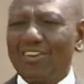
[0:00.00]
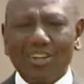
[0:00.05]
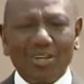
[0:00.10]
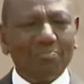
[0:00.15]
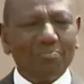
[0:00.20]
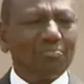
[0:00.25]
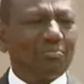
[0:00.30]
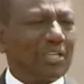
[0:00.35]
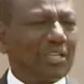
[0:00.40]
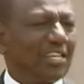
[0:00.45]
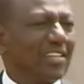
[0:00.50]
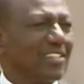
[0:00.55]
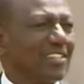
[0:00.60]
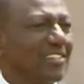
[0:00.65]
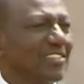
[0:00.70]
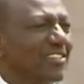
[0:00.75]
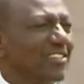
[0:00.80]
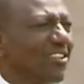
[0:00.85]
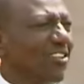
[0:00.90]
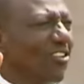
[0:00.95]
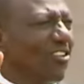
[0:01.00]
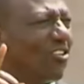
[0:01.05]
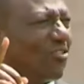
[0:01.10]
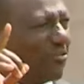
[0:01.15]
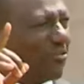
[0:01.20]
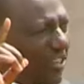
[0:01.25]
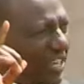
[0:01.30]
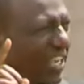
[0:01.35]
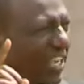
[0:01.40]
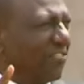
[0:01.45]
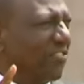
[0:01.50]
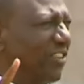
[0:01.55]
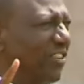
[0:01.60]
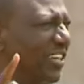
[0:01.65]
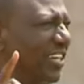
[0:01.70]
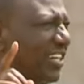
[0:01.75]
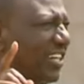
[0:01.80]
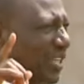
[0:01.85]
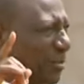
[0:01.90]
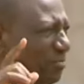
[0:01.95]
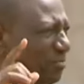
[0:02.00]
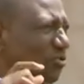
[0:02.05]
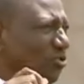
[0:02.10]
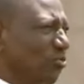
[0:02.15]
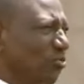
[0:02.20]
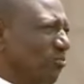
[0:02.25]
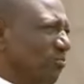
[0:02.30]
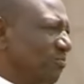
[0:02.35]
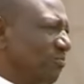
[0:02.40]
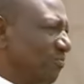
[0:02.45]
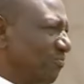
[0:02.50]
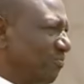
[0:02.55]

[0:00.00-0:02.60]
Olympics of Kevin Kiptum.